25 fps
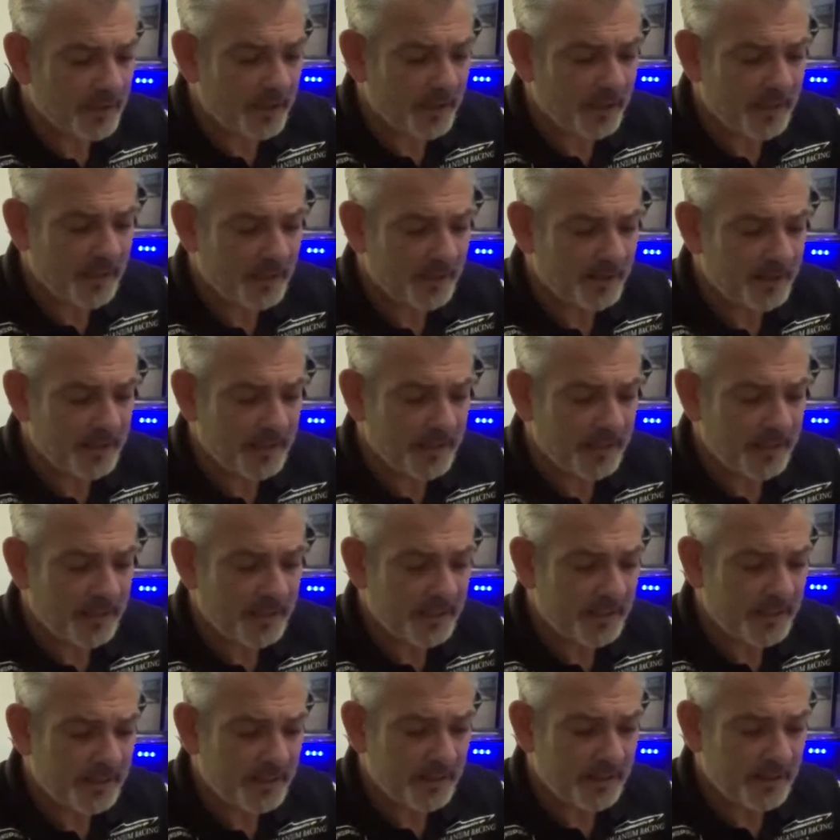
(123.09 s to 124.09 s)
and
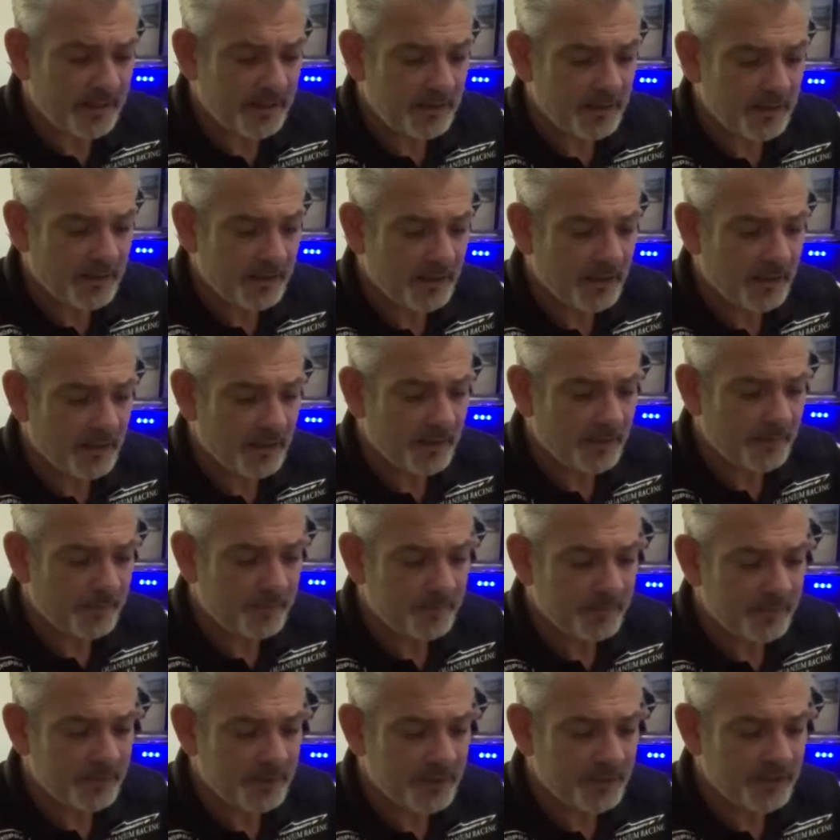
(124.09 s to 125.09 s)
the
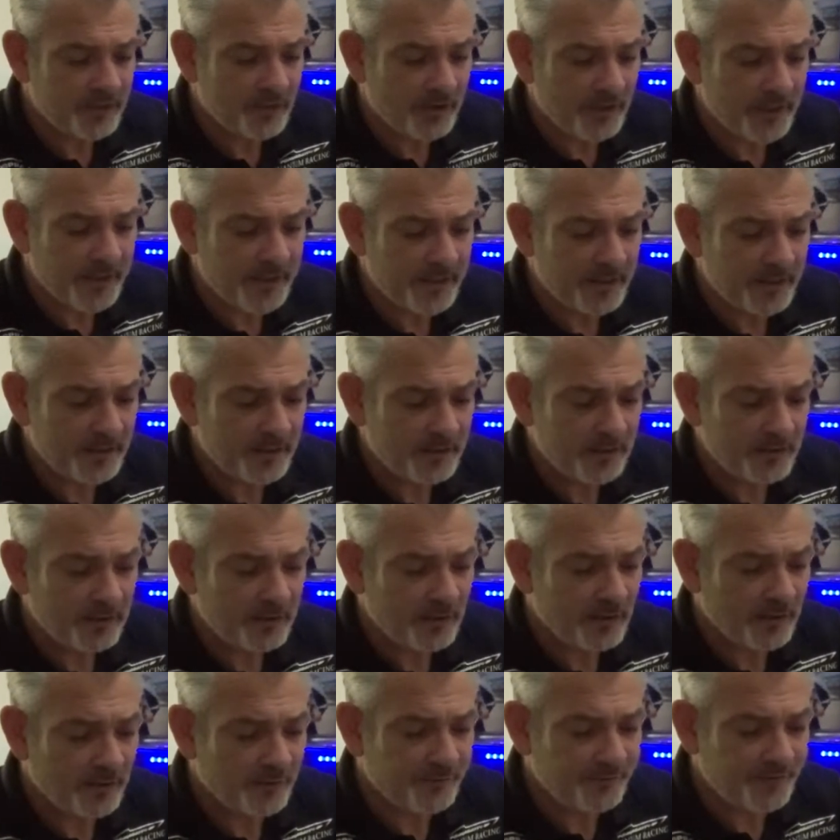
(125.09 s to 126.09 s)
design
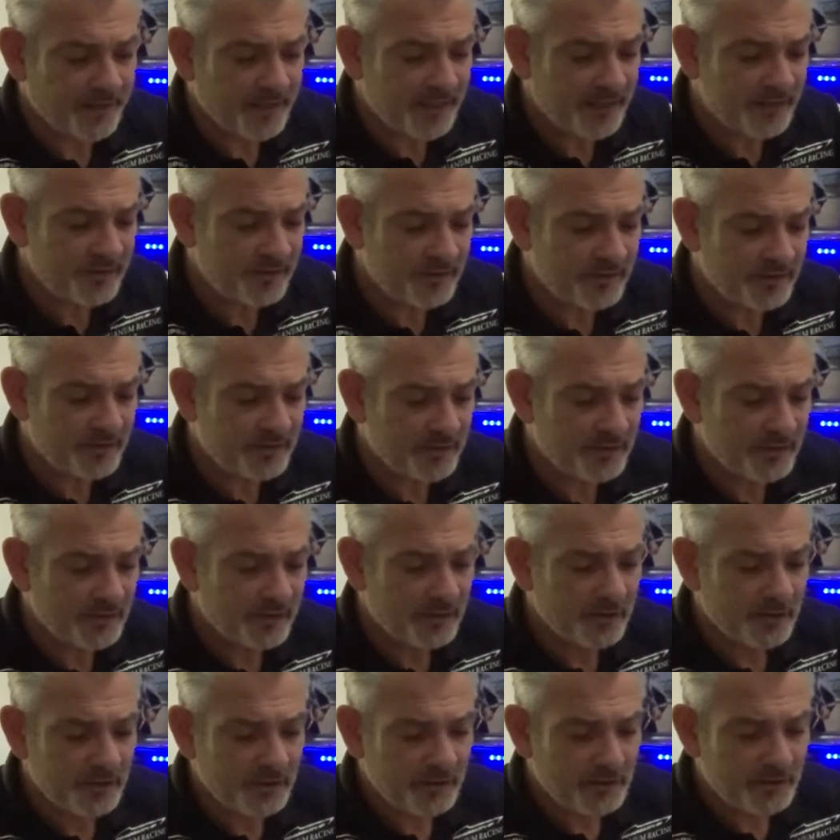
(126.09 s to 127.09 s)
of this
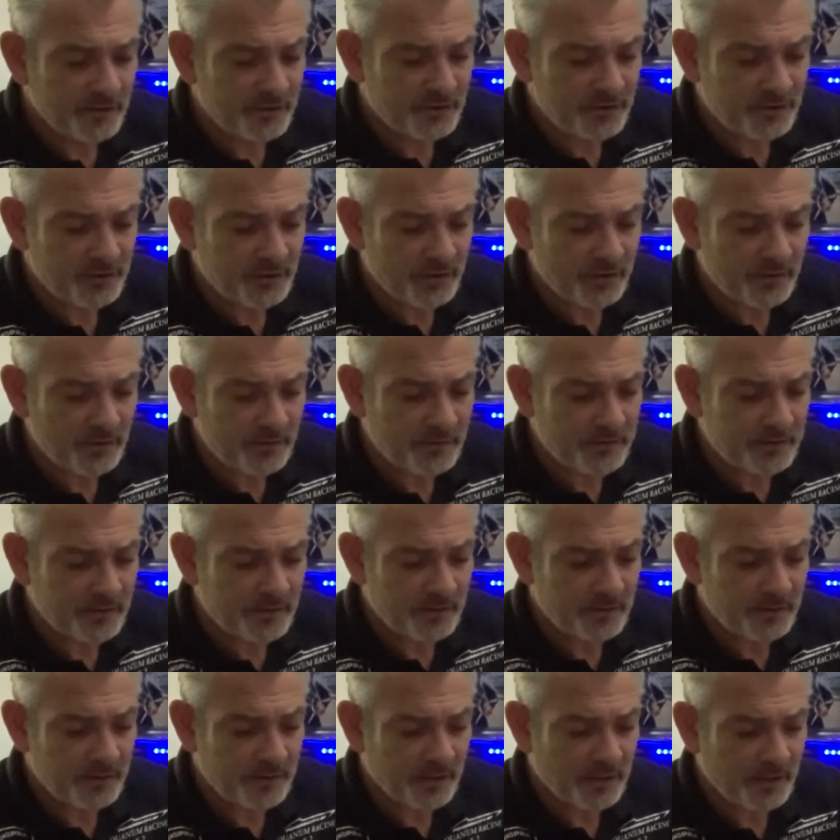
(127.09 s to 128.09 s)
suit
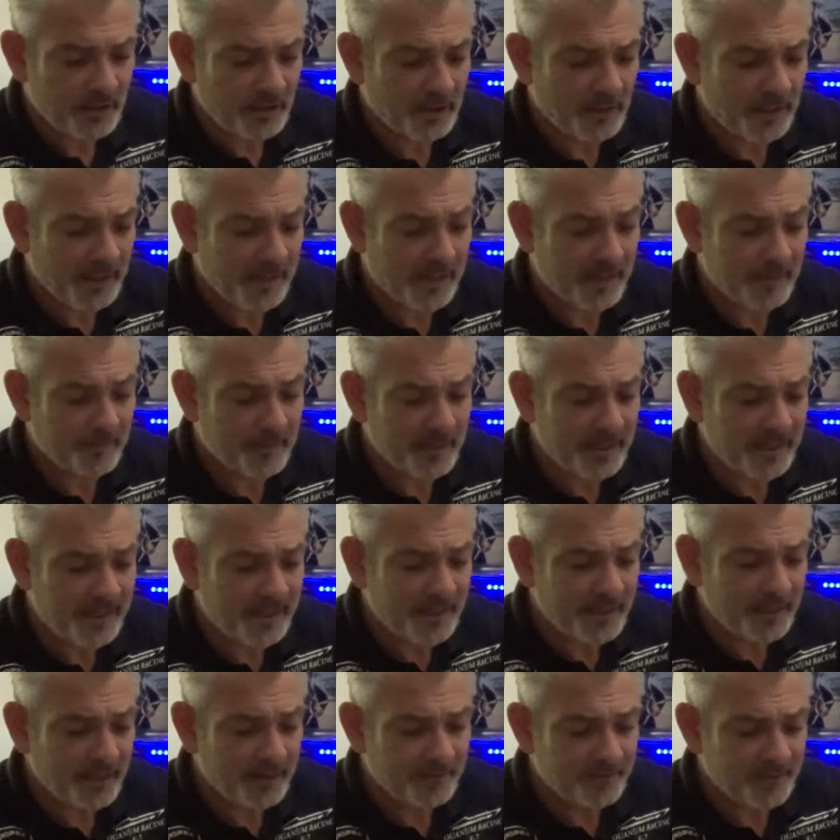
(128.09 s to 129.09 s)
at the
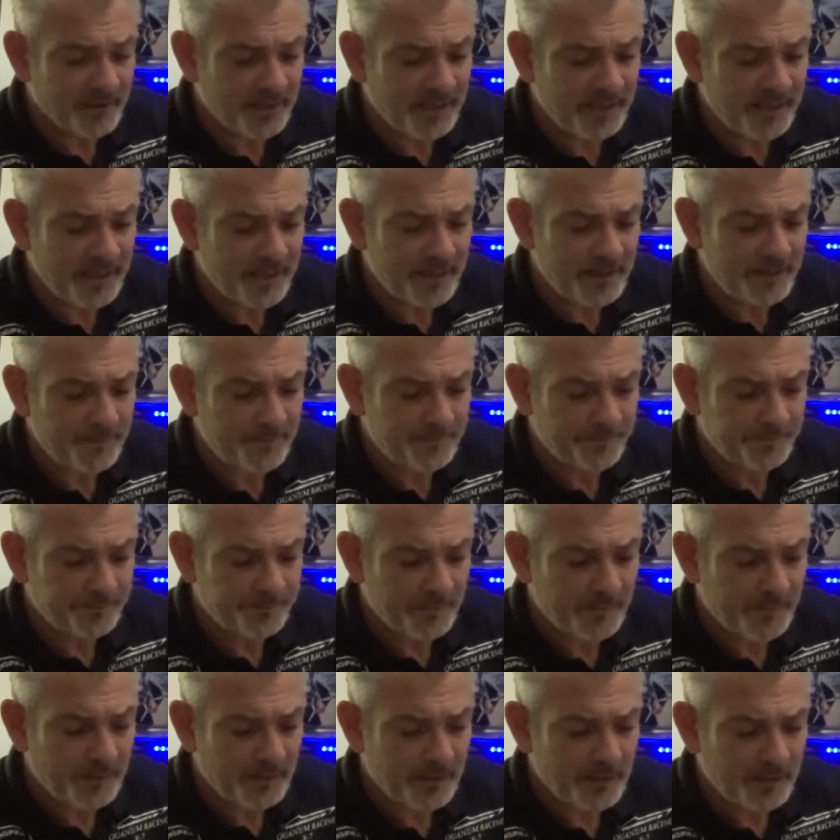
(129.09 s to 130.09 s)
beginning of the year,
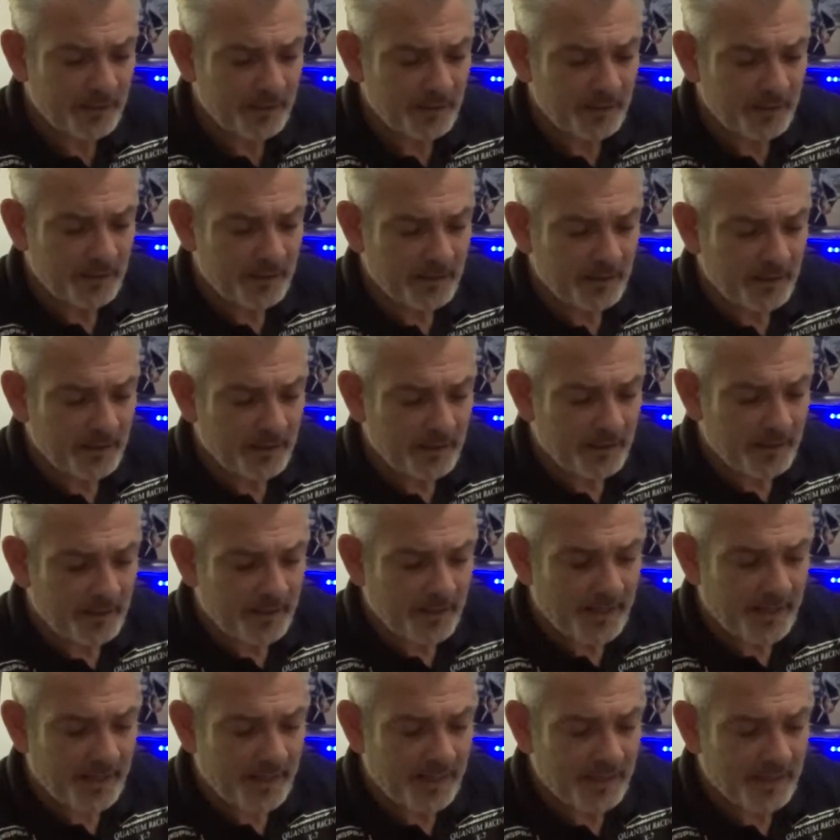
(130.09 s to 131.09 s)

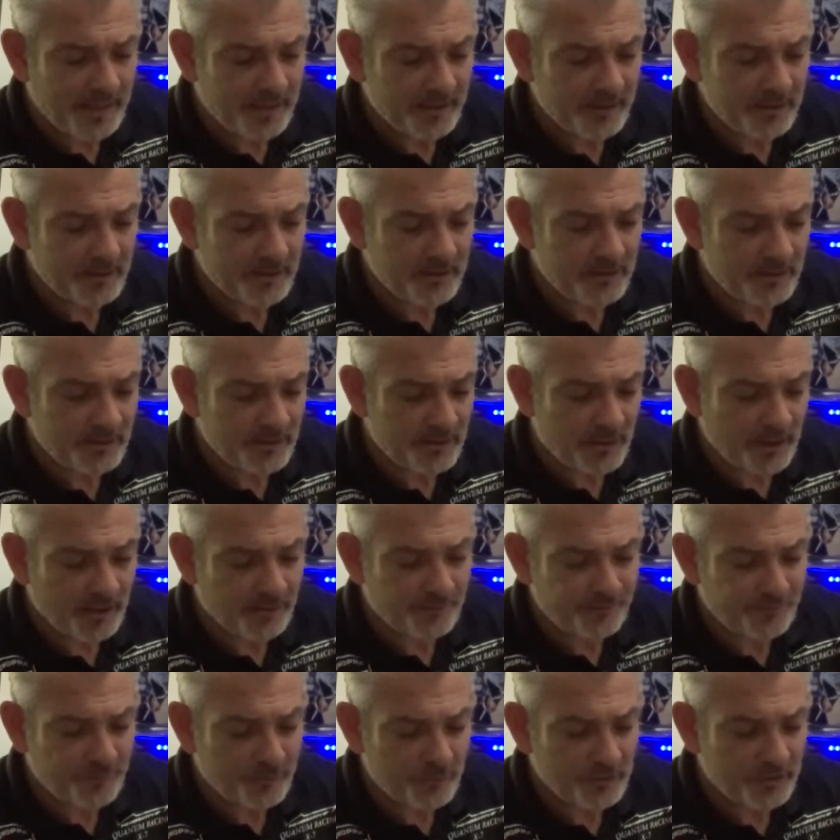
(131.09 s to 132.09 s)
and
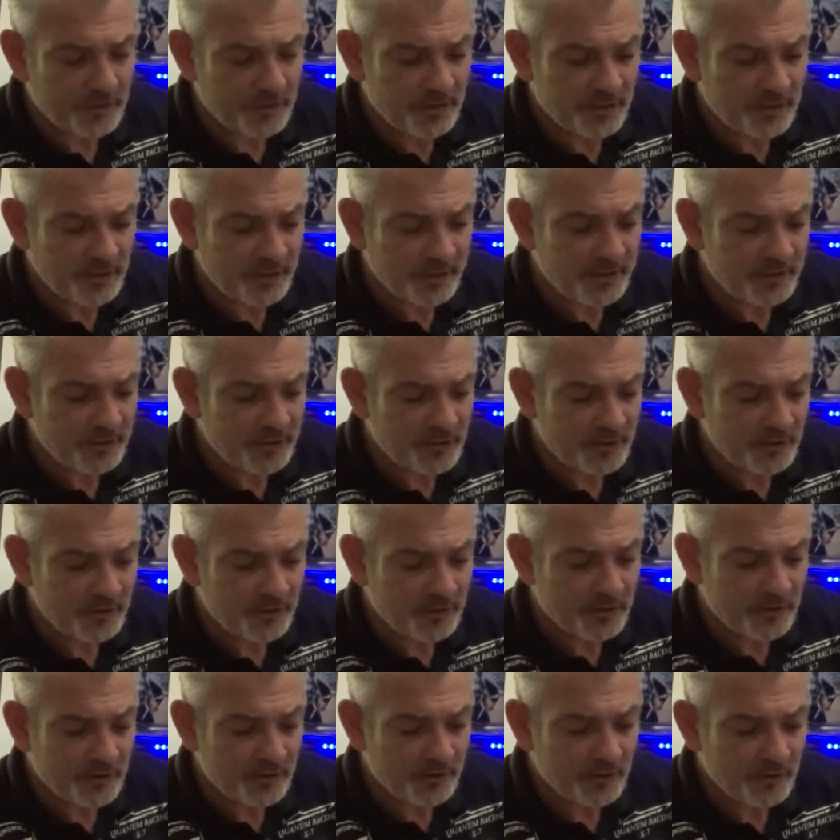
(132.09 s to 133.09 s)
unfortunately, due
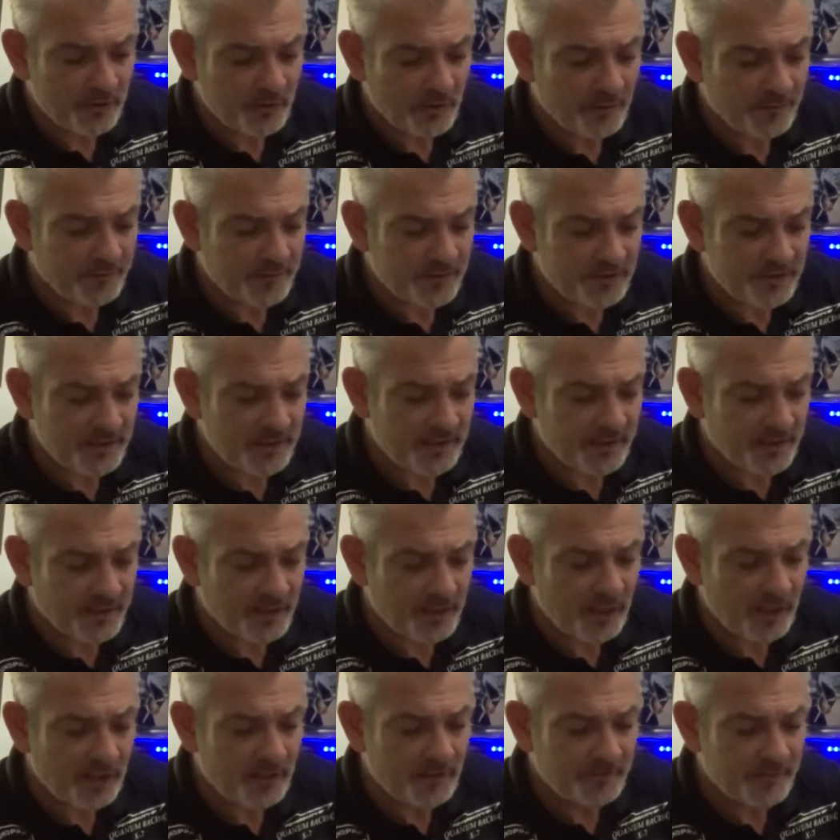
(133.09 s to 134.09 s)
to obviously the
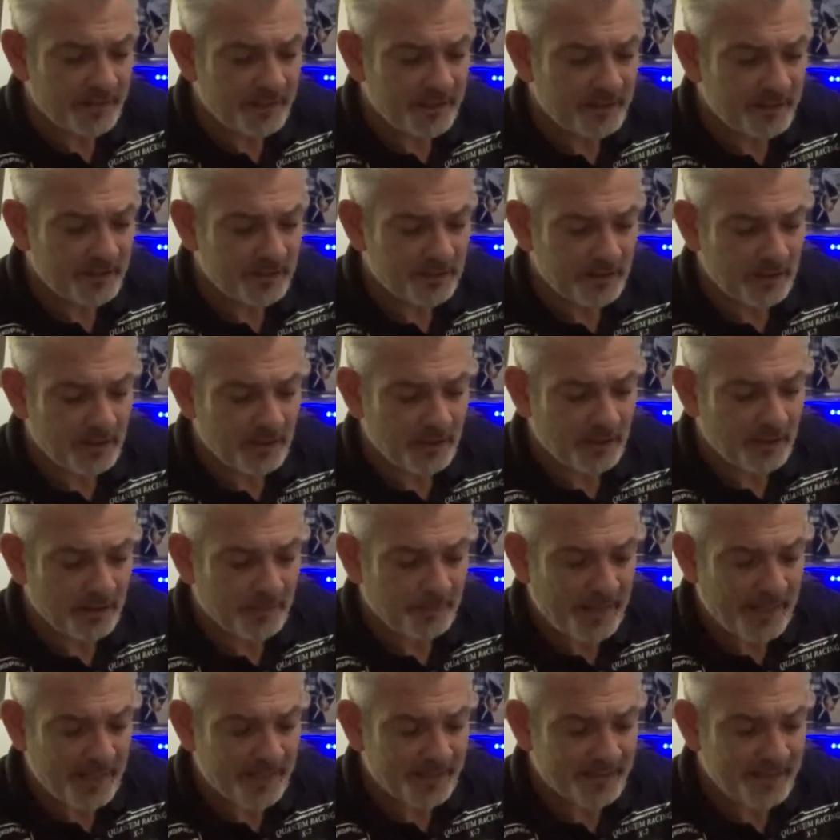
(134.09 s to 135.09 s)
COVID
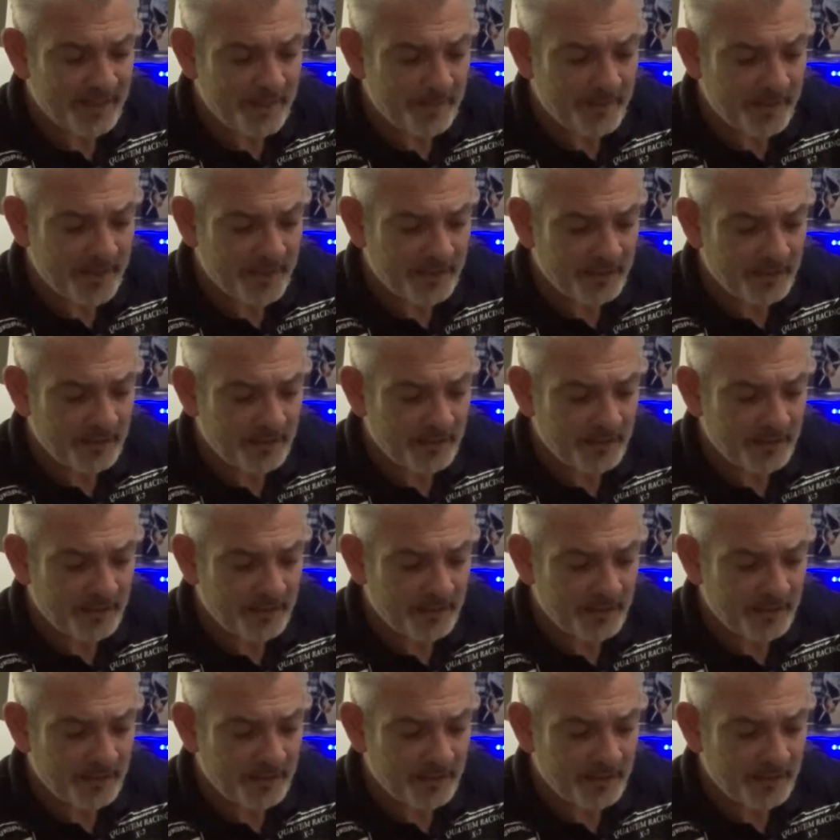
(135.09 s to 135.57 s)
pandemic,